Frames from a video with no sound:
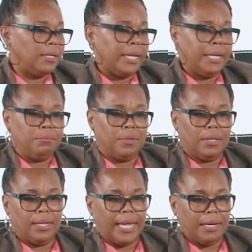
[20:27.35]
lay,
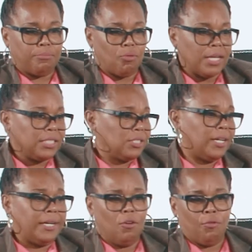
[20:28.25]
laying
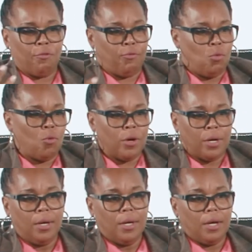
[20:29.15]
prostrate on the floor,
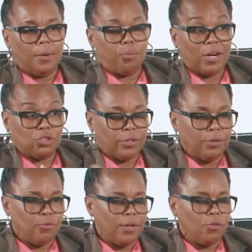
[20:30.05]
uh,
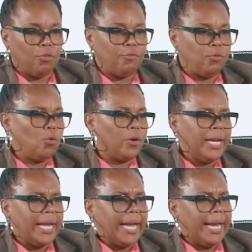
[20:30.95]
prostrate rather on the floor,
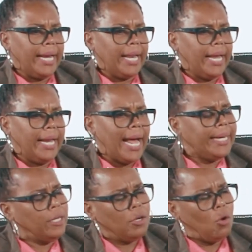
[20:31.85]
and and I
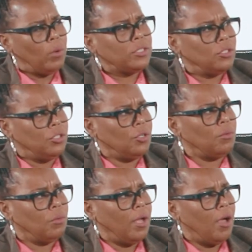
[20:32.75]
didn't know what to
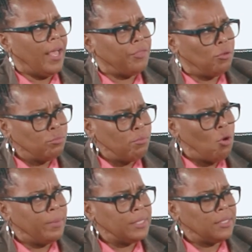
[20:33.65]
do at those
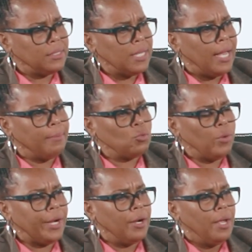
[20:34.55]
moments and times
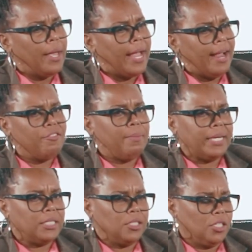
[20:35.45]
where
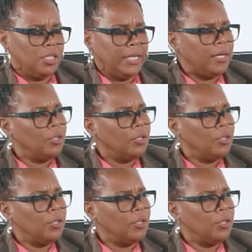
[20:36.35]
everybody's looking at